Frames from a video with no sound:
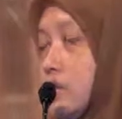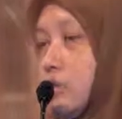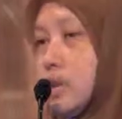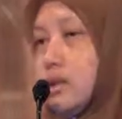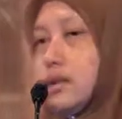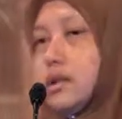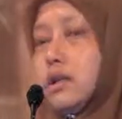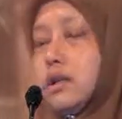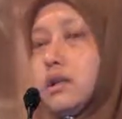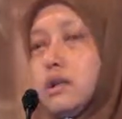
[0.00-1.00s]
as well,
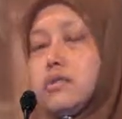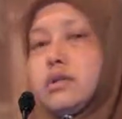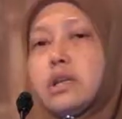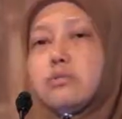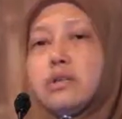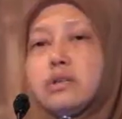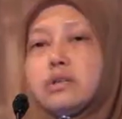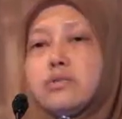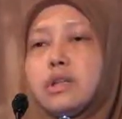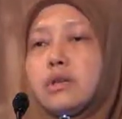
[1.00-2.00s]
it is very
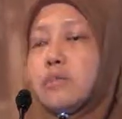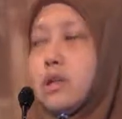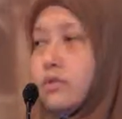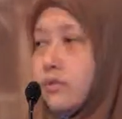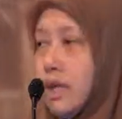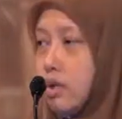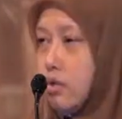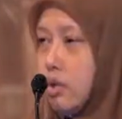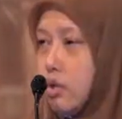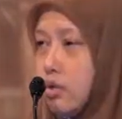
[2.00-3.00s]
important for them. If they do
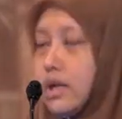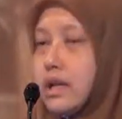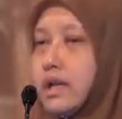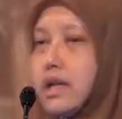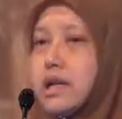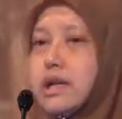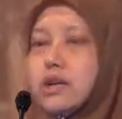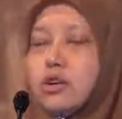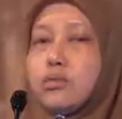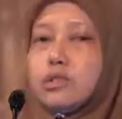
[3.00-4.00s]
not look at any
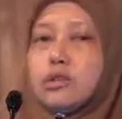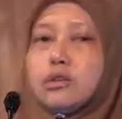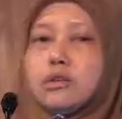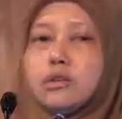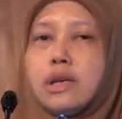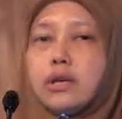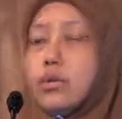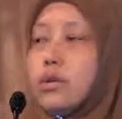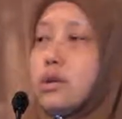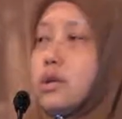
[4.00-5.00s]
other option at
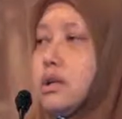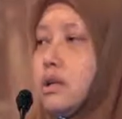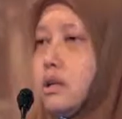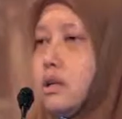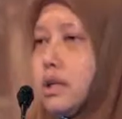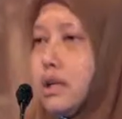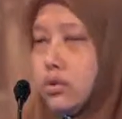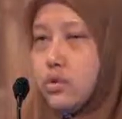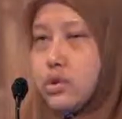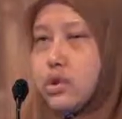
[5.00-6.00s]
all, they
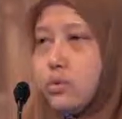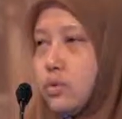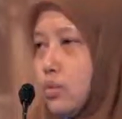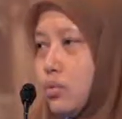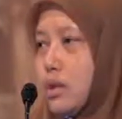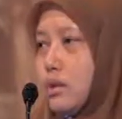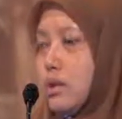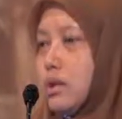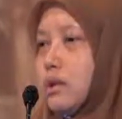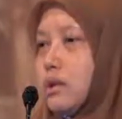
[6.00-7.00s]
need to start with a will.
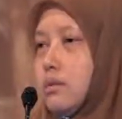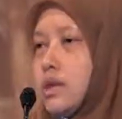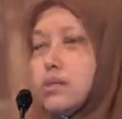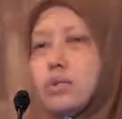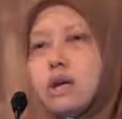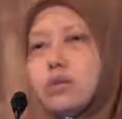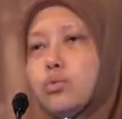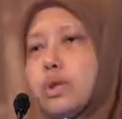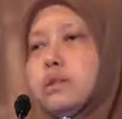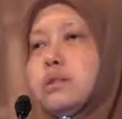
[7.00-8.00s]
Because without a
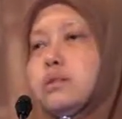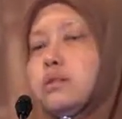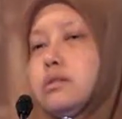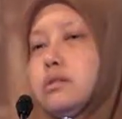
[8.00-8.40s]
will,